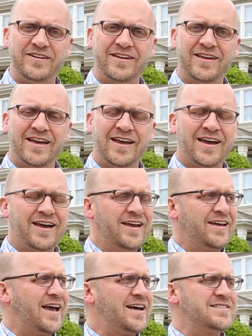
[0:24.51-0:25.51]

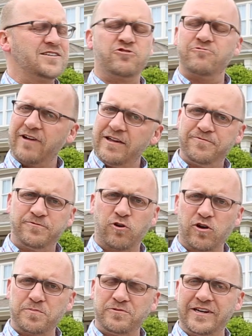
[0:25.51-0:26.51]
It has a great
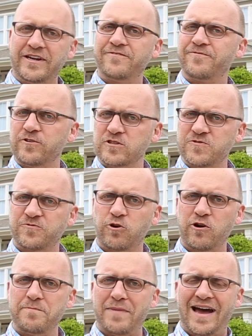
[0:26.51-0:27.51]
floor plan, first
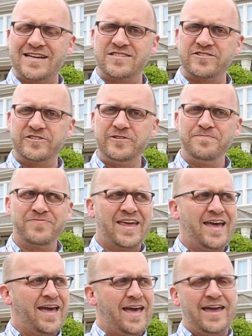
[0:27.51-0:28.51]
floor master,
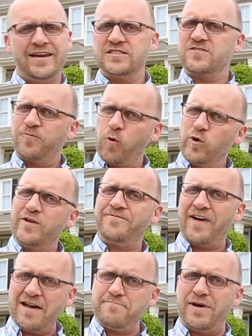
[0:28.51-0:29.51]
and it's 4 to
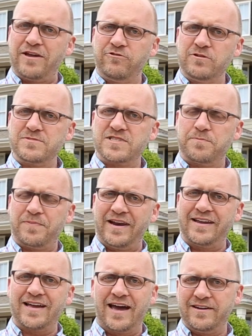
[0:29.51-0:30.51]
5 bedrooms,
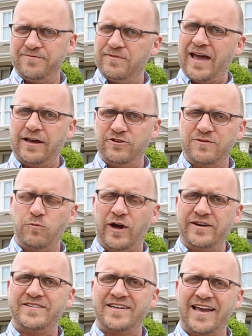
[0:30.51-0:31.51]
depending on how you
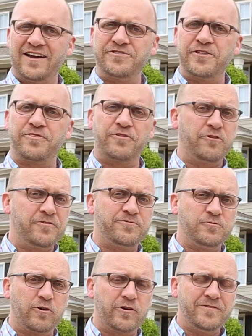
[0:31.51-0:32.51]
want to count the third
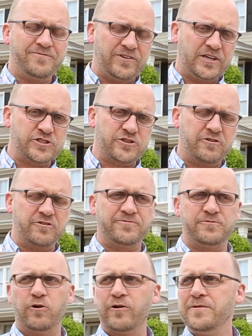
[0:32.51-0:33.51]
floor, finished third
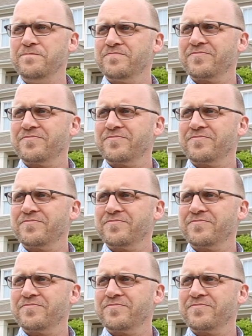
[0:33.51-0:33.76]
floor,